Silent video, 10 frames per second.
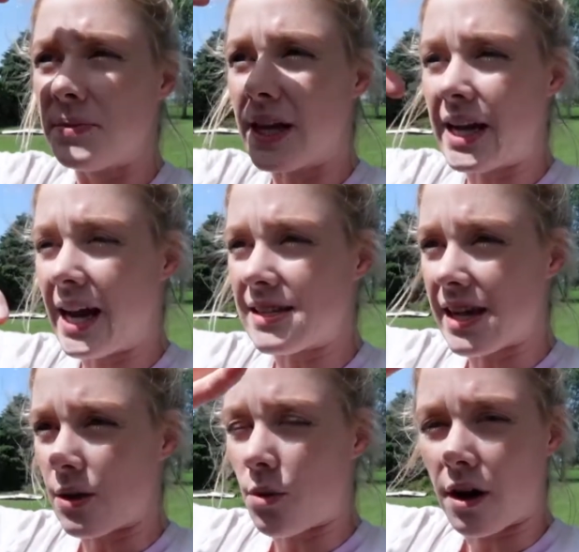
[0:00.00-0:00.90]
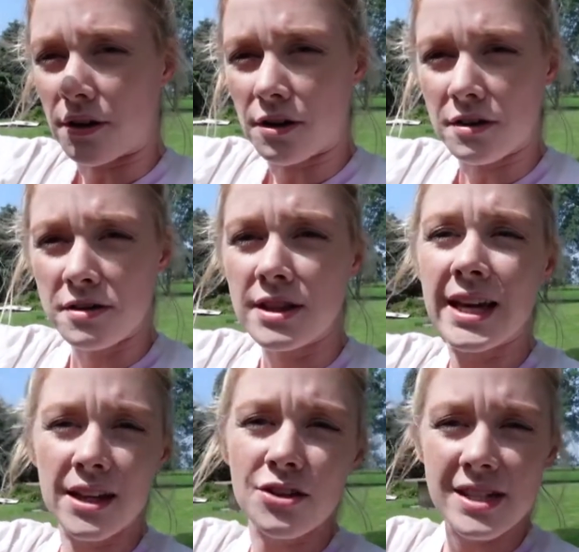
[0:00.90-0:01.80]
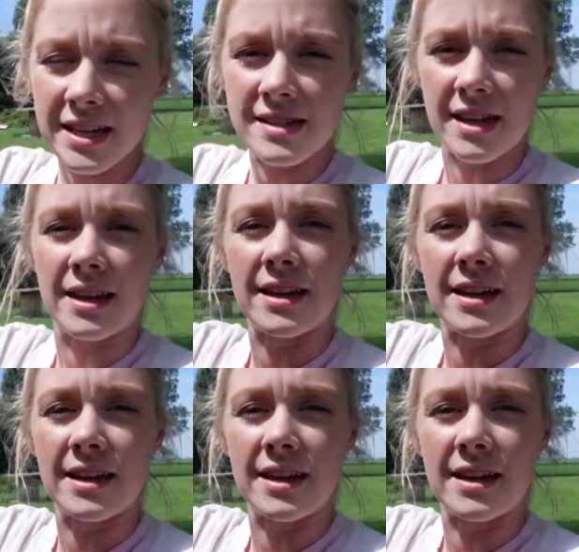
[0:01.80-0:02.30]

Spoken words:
it has a water, like it looks like a sink,